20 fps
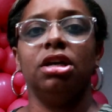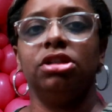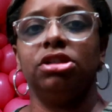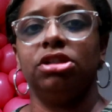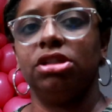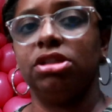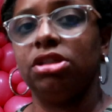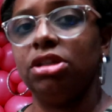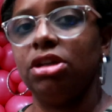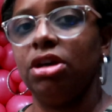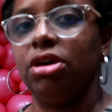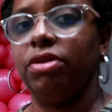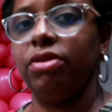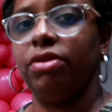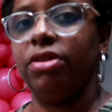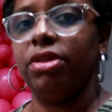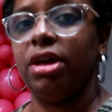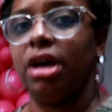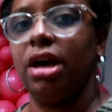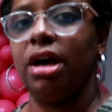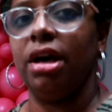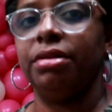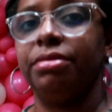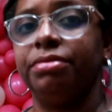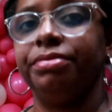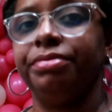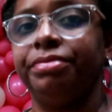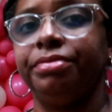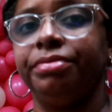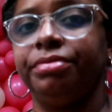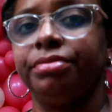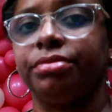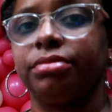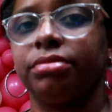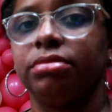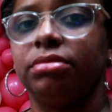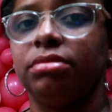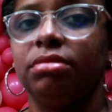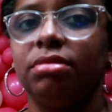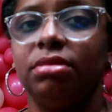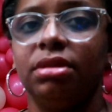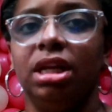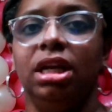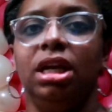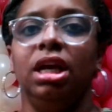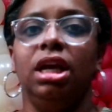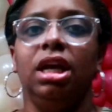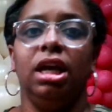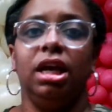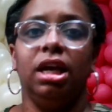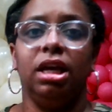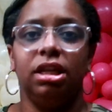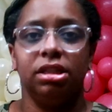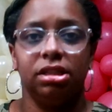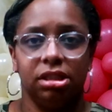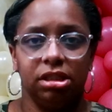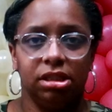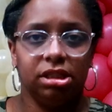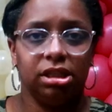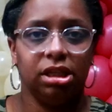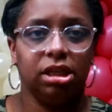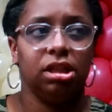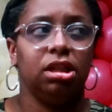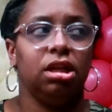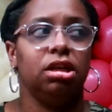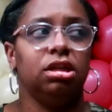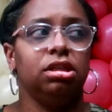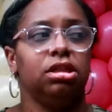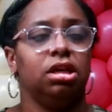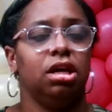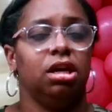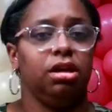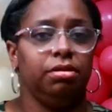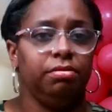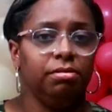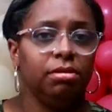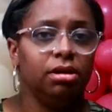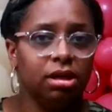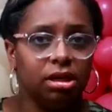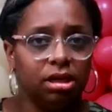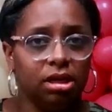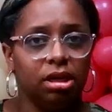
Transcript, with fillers: just know that it is gonna take a lot of time,